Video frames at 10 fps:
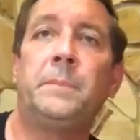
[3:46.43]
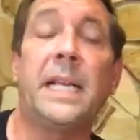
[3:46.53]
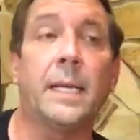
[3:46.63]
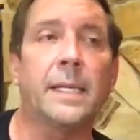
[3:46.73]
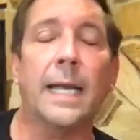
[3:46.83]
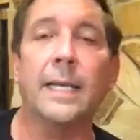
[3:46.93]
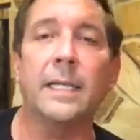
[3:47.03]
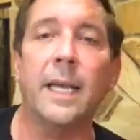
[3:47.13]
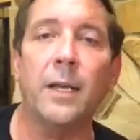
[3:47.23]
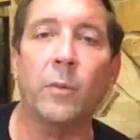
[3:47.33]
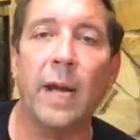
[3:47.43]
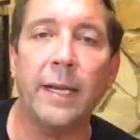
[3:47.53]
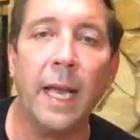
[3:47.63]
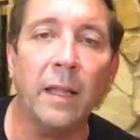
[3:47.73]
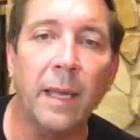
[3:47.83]
Because I can tell you
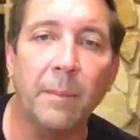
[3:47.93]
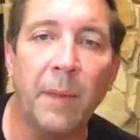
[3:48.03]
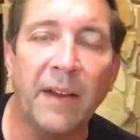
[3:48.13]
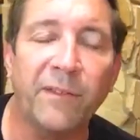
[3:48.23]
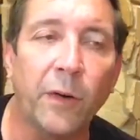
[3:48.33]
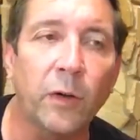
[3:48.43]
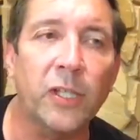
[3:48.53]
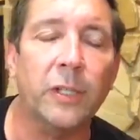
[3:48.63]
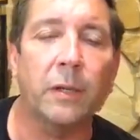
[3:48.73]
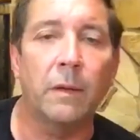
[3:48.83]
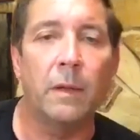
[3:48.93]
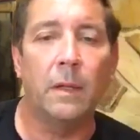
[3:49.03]
right now that my first